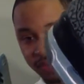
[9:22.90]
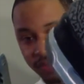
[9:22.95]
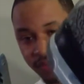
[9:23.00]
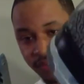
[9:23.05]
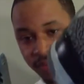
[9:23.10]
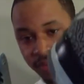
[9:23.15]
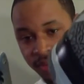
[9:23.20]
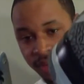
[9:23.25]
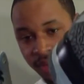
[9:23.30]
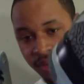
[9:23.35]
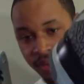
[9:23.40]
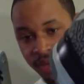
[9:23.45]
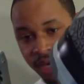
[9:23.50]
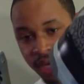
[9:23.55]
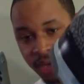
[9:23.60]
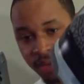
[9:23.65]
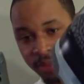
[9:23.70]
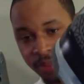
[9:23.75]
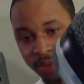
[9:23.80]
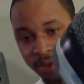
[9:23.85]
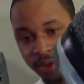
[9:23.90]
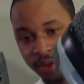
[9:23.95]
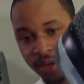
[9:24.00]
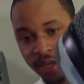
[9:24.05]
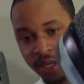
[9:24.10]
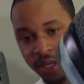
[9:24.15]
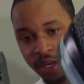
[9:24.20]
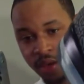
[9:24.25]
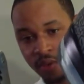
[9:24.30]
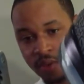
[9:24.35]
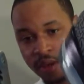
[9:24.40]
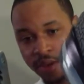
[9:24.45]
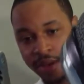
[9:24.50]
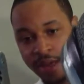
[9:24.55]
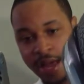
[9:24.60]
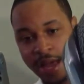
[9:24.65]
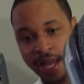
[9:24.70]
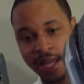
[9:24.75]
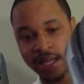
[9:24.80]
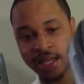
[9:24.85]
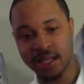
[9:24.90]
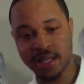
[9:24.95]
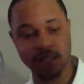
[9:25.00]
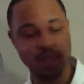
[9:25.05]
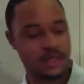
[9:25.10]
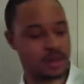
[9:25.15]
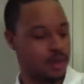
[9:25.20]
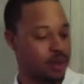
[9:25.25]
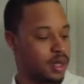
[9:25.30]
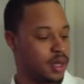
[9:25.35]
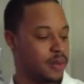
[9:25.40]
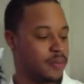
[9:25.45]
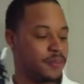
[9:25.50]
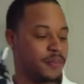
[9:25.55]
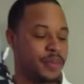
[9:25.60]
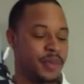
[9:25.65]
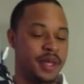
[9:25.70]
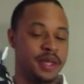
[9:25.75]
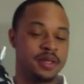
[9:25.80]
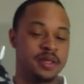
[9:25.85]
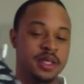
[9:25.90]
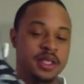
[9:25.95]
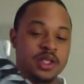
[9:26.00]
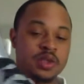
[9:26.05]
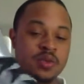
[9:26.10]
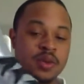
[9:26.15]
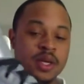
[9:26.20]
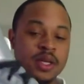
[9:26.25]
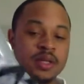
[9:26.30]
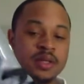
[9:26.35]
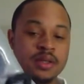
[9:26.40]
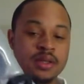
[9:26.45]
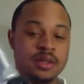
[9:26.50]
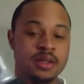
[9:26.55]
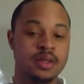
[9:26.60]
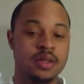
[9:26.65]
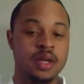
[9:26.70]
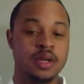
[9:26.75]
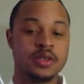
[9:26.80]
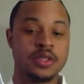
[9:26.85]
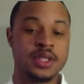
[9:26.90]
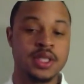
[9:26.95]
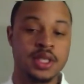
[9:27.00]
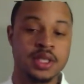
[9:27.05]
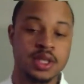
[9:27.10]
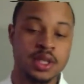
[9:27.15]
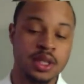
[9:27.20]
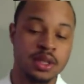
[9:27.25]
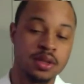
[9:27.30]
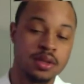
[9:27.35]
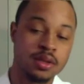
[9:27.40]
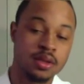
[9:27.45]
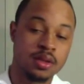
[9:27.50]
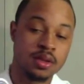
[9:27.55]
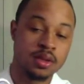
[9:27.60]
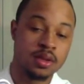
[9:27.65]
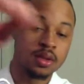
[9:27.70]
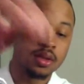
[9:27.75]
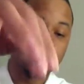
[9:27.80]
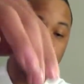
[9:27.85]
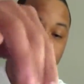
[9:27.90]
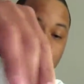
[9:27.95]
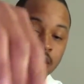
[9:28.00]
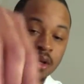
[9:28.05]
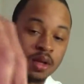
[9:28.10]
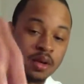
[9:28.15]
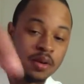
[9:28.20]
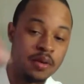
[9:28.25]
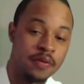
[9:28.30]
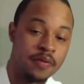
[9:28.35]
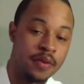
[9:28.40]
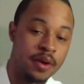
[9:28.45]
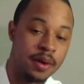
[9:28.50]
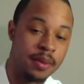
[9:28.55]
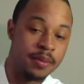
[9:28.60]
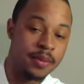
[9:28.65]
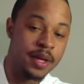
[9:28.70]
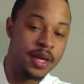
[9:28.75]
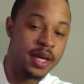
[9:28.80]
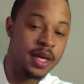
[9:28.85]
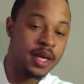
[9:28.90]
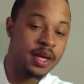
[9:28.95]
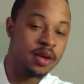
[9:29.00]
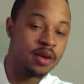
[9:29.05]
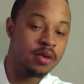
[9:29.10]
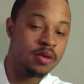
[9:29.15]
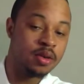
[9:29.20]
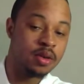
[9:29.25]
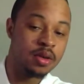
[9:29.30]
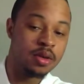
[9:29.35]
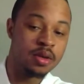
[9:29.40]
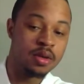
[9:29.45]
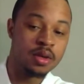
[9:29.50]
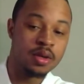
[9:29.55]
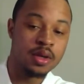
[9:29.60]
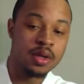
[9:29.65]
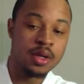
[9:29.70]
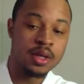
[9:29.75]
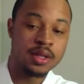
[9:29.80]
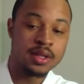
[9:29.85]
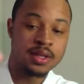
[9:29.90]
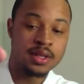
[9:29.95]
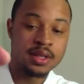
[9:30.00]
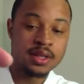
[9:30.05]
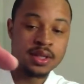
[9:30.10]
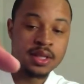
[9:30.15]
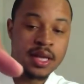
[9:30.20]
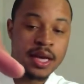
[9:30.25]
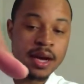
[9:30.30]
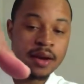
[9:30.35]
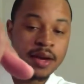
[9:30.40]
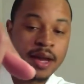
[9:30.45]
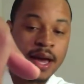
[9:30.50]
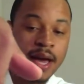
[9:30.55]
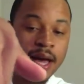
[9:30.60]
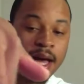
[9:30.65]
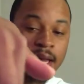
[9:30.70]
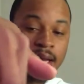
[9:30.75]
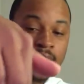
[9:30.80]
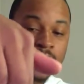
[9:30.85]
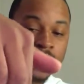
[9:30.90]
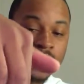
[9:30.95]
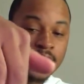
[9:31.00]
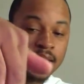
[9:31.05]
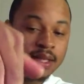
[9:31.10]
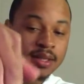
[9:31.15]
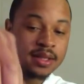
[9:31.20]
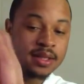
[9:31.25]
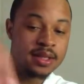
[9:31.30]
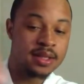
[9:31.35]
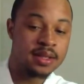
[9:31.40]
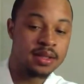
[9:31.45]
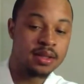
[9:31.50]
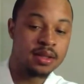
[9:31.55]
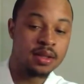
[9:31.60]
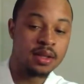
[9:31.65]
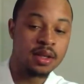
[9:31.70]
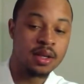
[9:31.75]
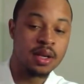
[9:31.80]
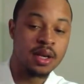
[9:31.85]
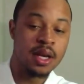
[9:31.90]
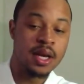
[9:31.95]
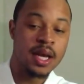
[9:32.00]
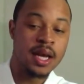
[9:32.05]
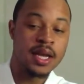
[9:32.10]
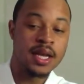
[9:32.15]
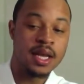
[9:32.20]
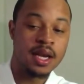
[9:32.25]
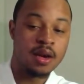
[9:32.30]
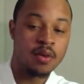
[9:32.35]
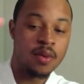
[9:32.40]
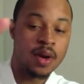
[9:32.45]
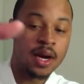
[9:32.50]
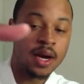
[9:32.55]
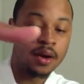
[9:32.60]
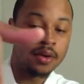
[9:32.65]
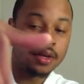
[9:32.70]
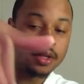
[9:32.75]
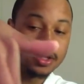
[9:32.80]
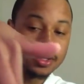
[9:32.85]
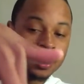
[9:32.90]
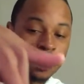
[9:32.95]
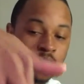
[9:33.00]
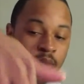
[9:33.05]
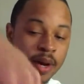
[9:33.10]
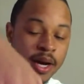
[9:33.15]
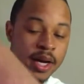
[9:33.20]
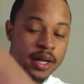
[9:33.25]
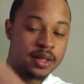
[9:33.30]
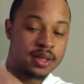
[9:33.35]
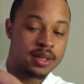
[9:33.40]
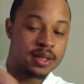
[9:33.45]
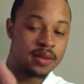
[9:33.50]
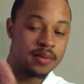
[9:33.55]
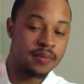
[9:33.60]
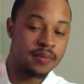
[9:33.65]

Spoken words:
from on the upper and then around the eyelids. This one, no stitching. From the heel, down the eyelids, and then around the toe box,